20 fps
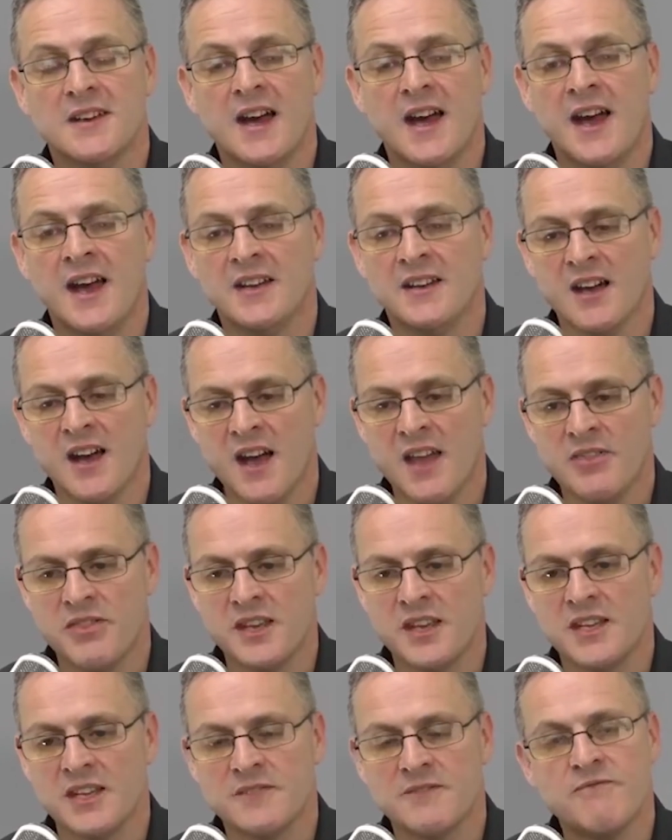And I
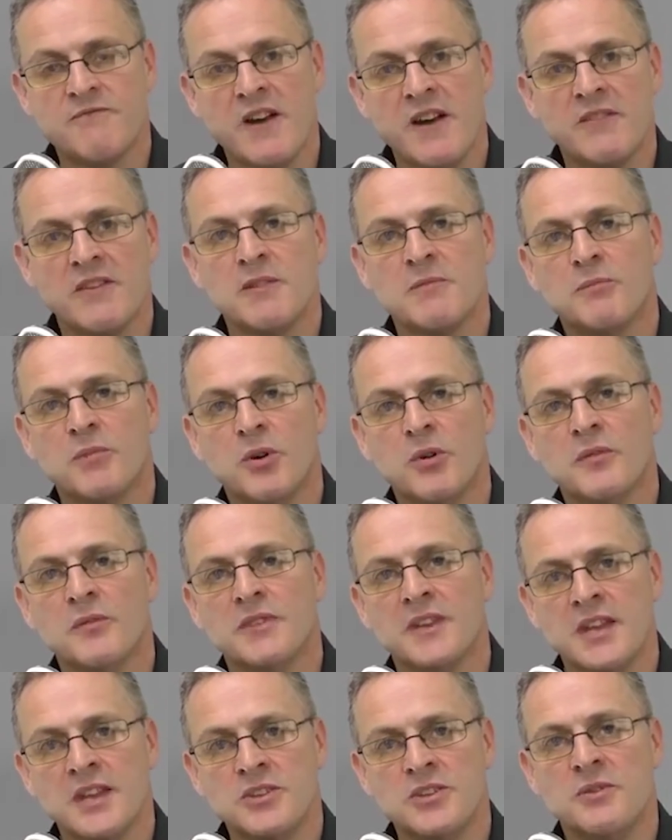think it's very
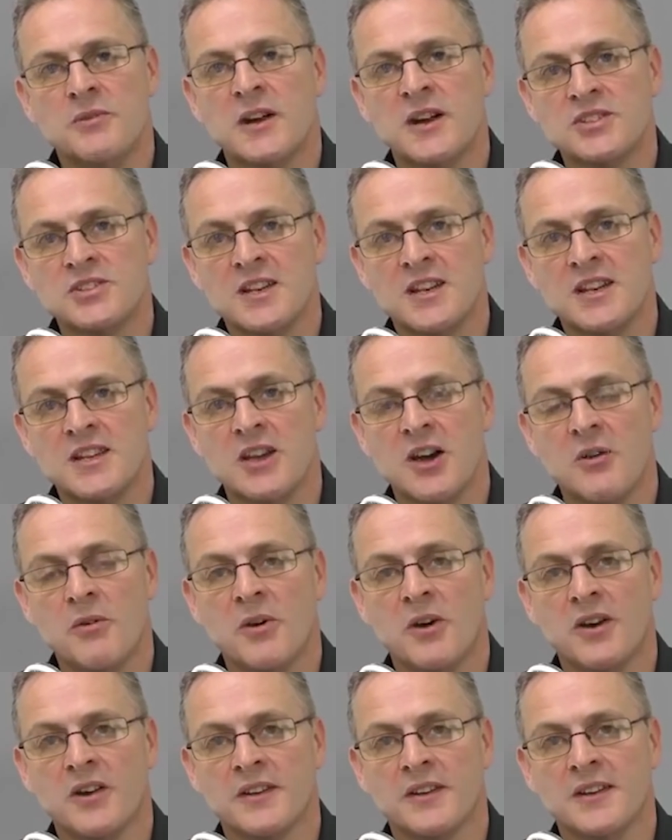important that you actually go
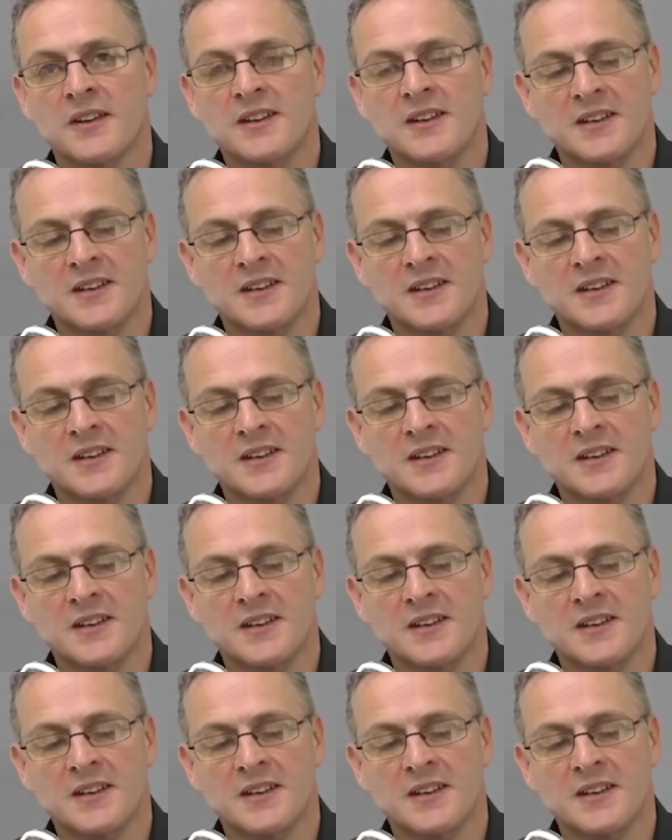on